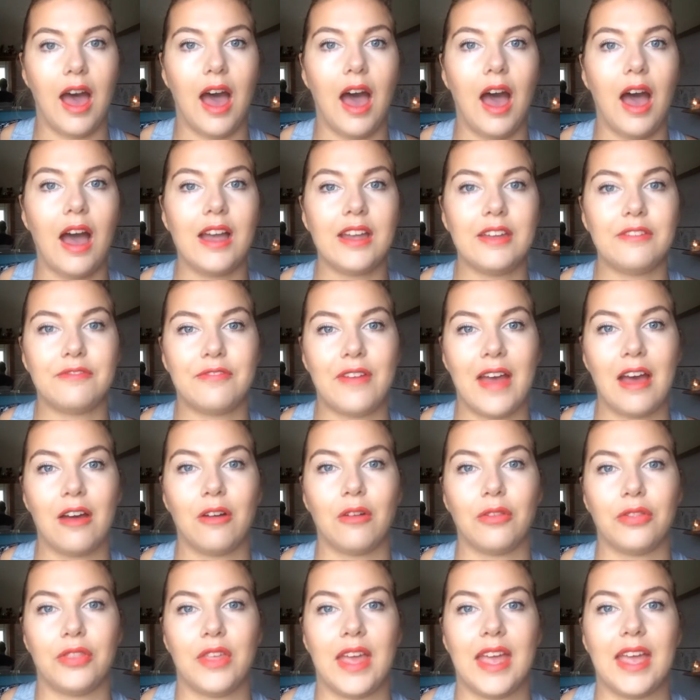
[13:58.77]
I
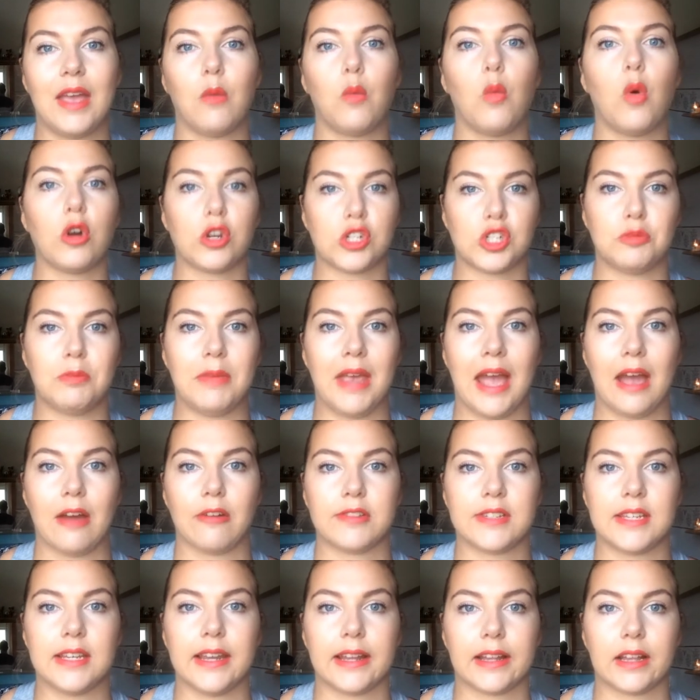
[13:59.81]
felt that it washed me
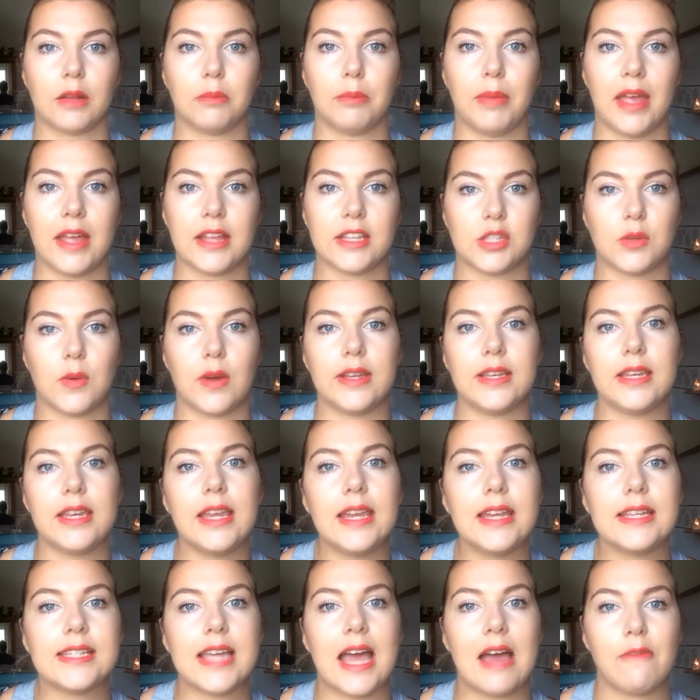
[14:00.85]
out a little bit, so I
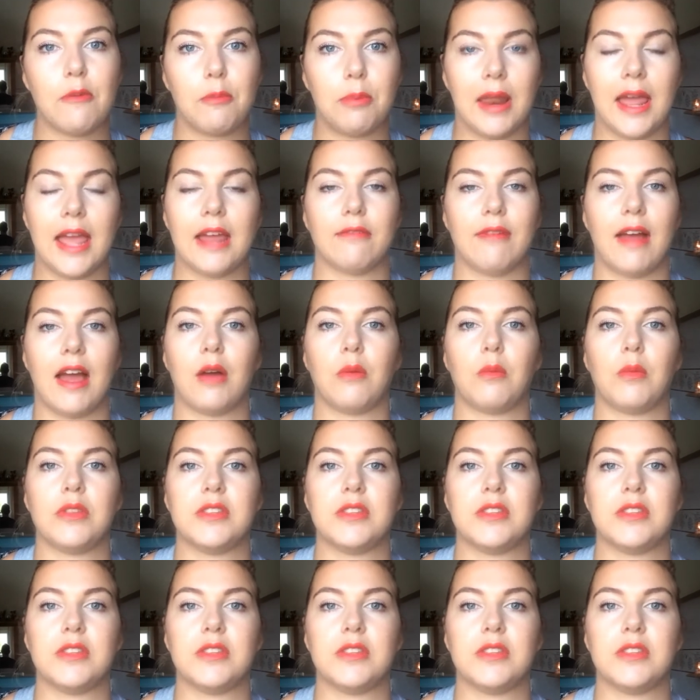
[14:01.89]
need to have a play around